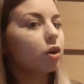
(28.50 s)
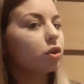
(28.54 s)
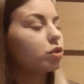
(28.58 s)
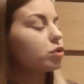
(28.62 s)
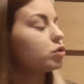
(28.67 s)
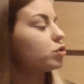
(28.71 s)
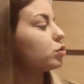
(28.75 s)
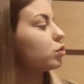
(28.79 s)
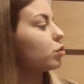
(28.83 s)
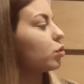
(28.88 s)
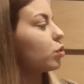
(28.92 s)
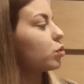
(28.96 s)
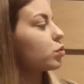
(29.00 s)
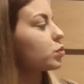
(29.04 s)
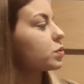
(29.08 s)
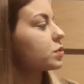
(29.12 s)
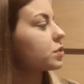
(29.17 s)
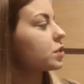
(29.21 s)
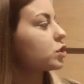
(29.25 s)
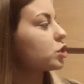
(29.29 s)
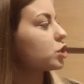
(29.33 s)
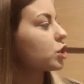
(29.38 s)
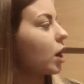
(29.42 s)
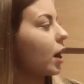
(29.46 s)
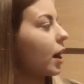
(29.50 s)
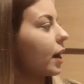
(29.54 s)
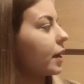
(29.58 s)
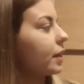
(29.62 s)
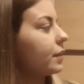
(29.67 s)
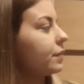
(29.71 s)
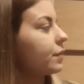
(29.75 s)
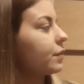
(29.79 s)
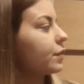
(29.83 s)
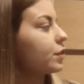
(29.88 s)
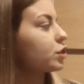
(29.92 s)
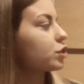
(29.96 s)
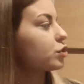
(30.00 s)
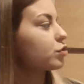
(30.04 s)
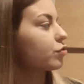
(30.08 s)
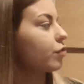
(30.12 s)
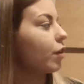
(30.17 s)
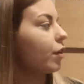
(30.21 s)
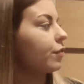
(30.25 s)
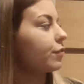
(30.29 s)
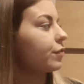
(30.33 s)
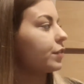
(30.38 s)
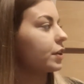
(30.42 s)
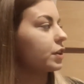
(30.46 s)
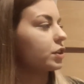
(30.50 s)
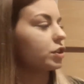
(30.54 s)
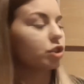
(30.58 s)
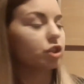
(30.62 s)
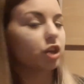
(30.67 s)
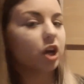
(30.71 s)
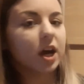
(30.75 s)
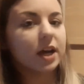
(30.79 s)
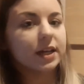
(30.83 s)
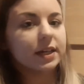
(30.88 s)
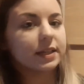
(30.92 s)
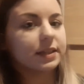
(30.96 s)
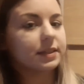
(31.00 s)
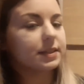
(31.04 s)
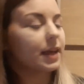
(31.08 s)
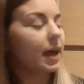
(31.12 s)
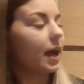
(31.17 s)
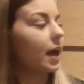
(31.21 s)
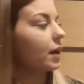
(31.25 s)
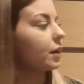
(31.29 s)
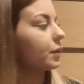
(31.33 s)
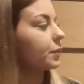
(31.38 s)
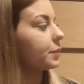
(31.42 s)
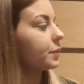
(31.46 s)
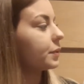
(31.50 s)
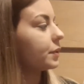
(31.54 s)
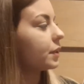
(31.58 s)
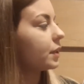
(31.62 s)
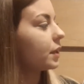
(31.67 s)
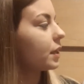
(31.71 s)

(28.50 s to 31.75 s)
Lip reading: George was a giant, the scruffiest giant in town.